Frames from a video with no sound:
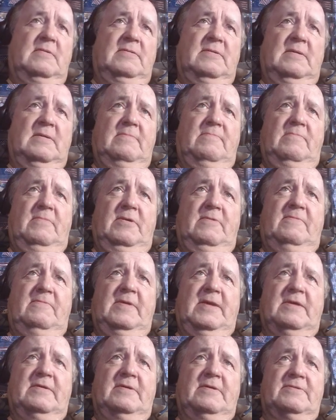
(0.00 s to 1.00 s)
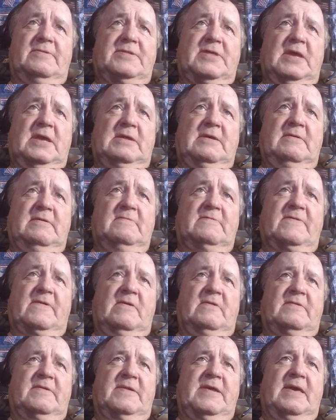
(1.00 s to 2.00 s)
They'd move in and think they was
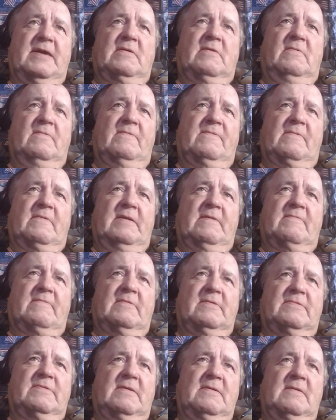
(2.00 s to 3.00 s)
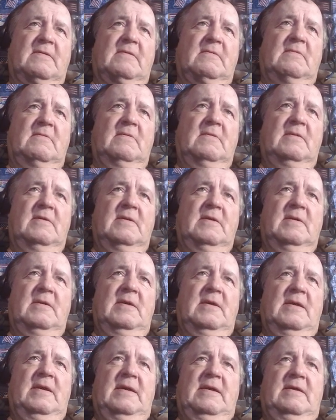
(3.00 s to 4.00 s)
going to take over everything,
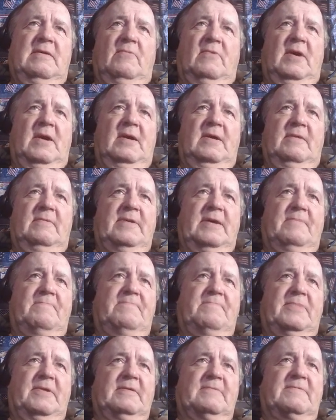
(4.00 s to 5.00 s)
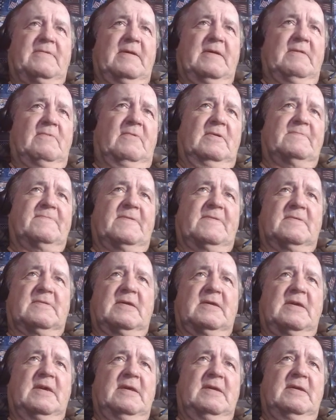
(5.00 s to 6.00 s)
and it wound up as that wasn't the
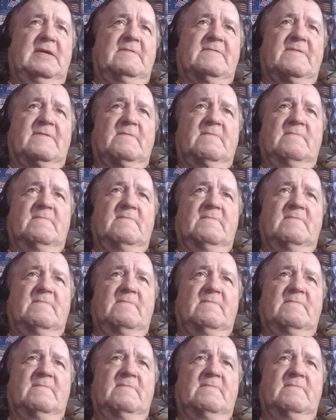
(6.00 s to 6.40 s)
case.